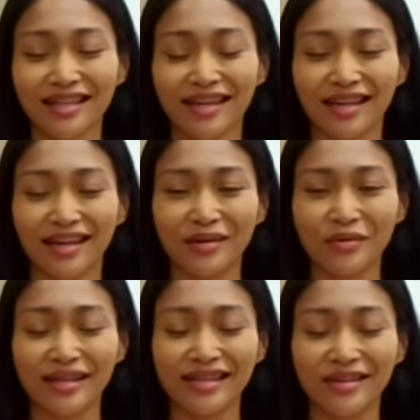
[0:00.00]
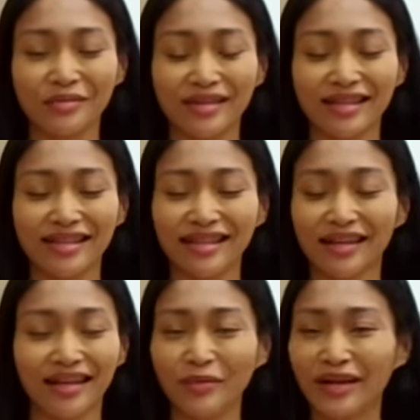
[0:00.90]

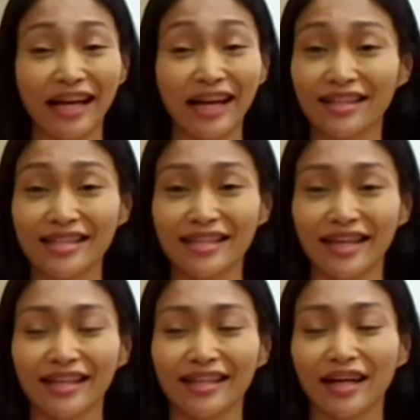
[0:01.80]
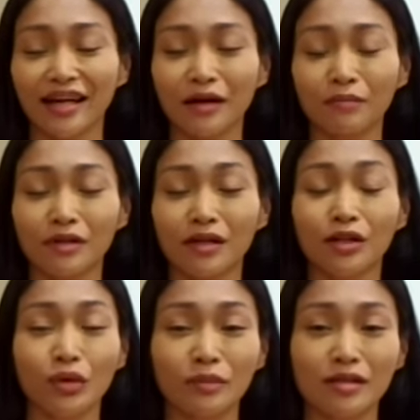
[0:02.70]
I understand
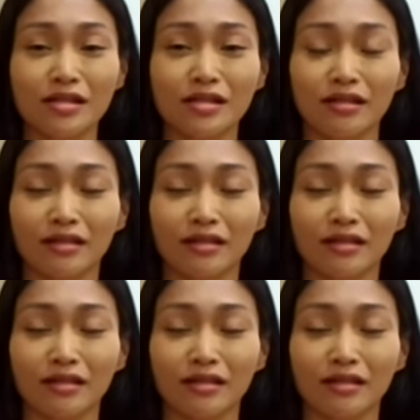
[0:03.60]
the women's